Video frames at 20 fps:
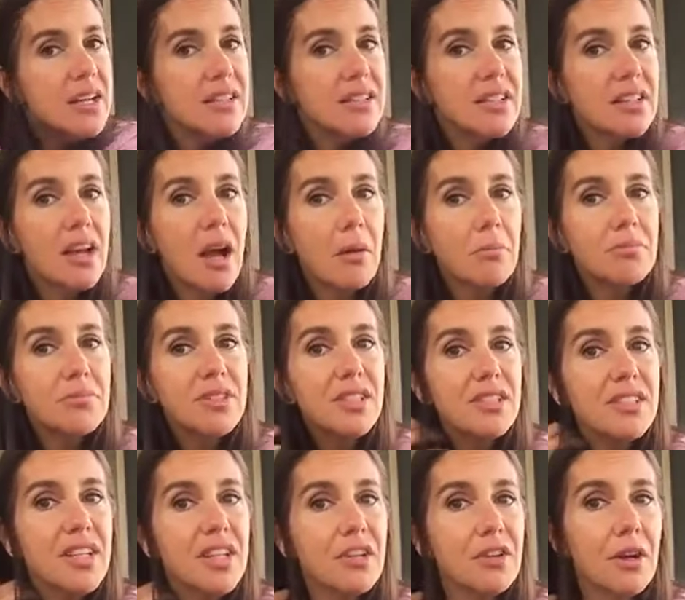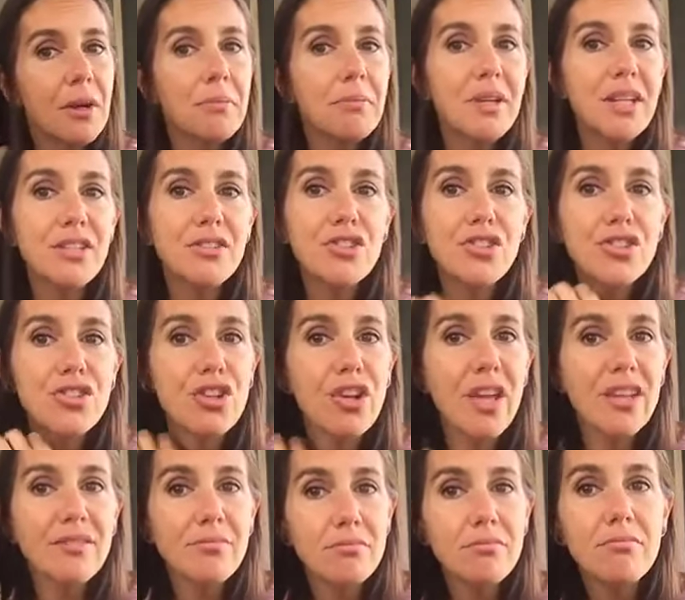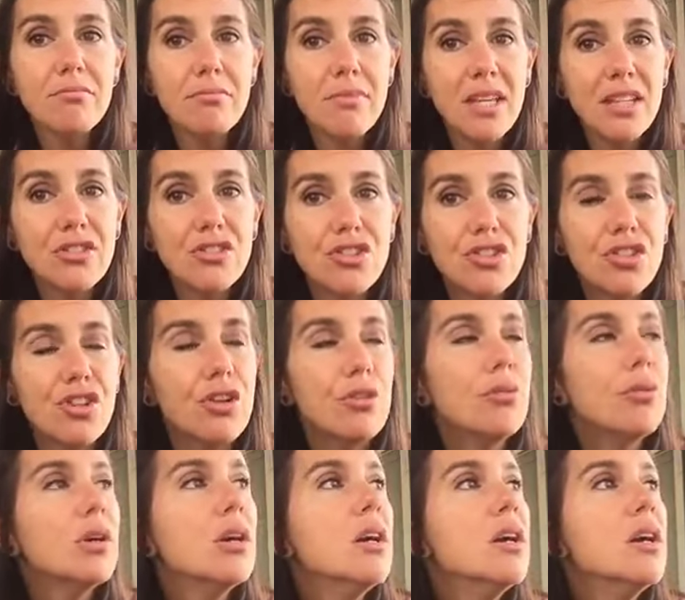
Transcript: to come to dinner and meet Stu.